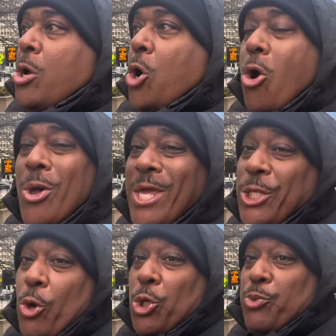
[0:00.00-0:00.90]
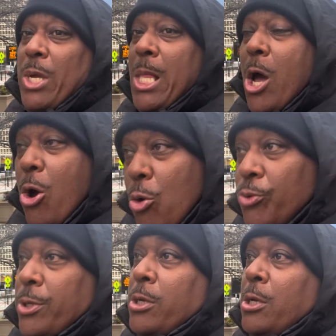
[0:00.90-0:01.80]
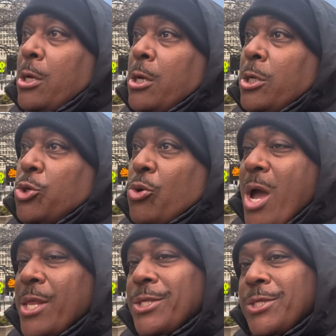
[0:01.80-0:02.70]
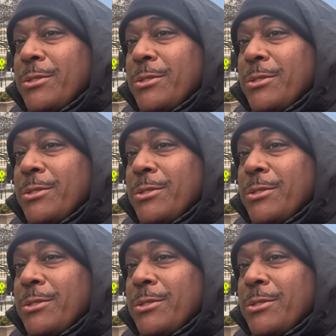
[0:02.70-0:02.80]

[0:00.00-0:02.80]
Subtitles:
All they do is reload. You got